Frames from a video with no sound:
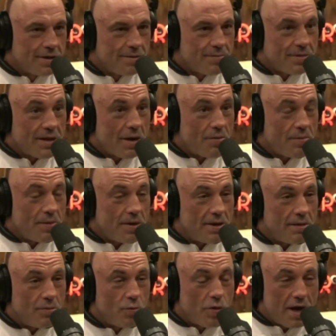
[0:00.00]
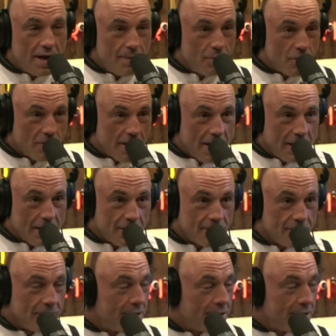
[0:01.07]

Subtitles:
But that would be way more accurate.